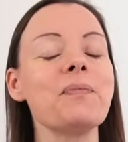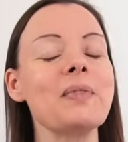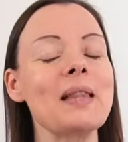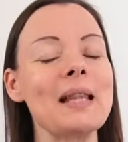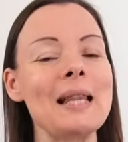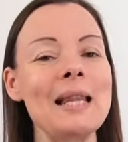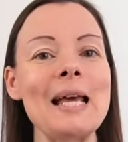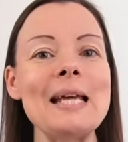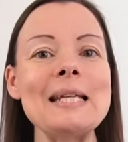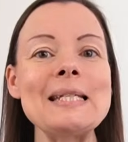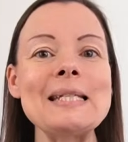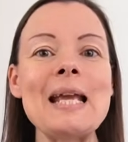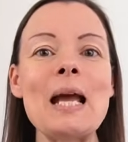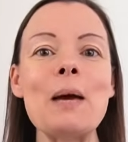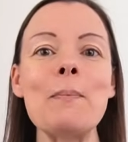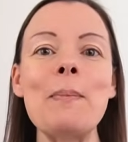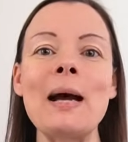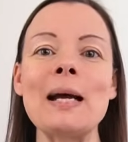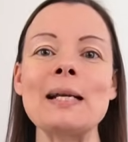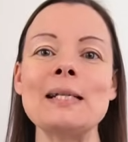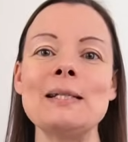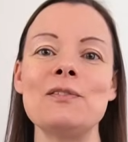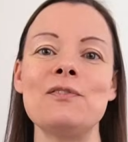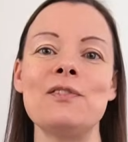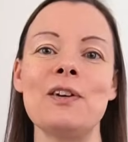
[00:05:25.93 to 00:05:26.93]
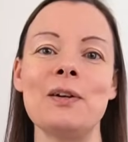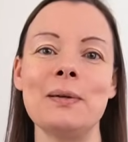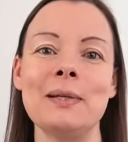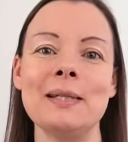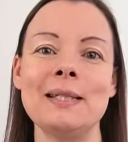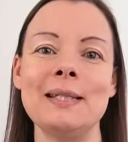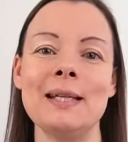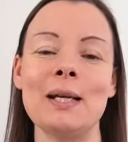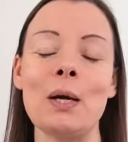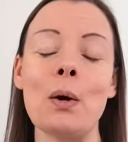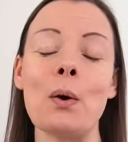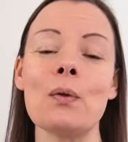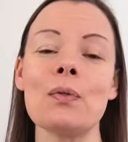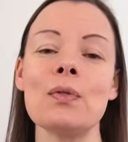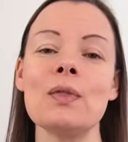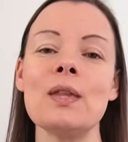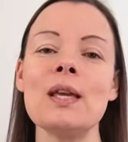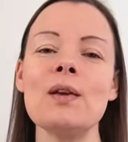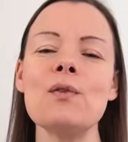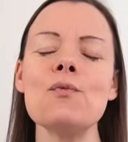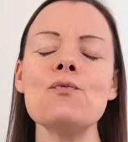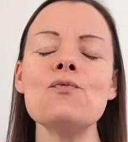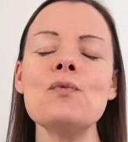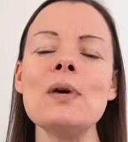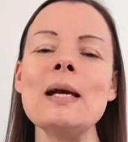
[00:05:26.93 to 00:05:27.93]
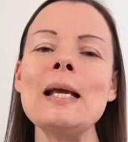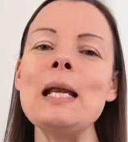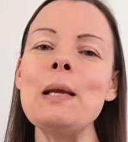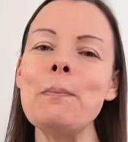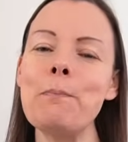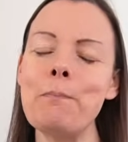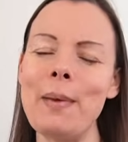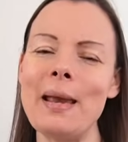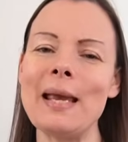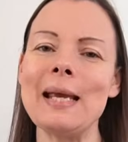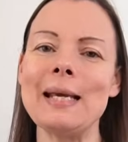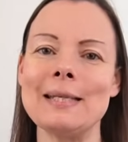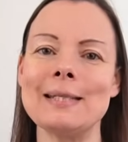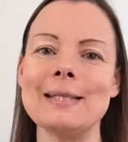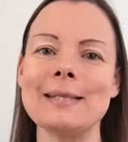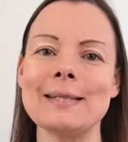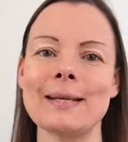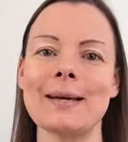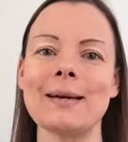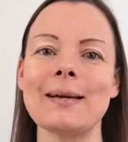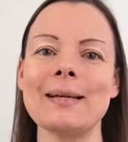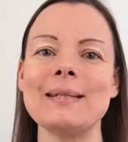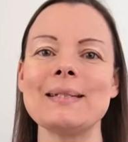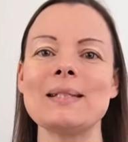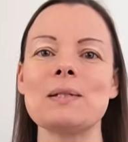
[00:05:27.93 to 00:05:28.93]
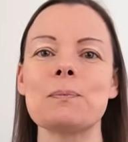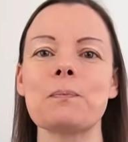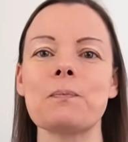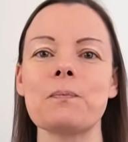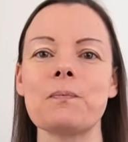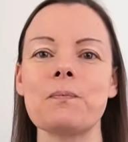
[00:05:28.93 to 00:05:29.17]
let's get back to focusing on the really big designs.